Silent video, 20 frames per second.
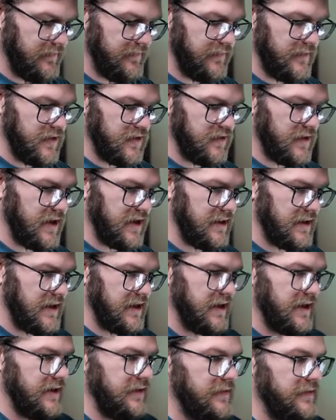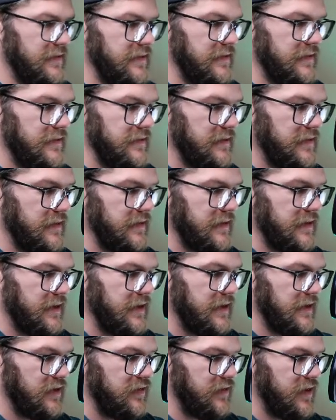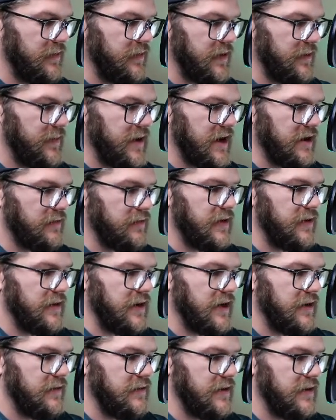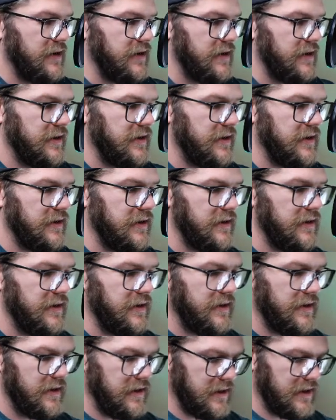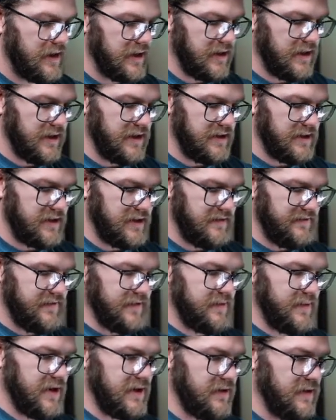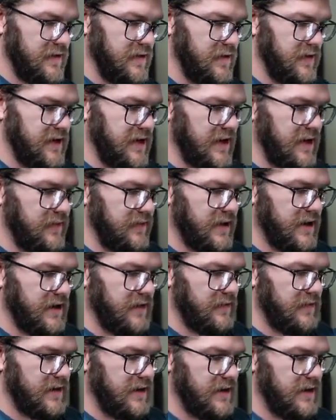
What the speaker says: Straighten that out. Gotta straighten my background out. Got lots of stuff in the background. Okay, here we go.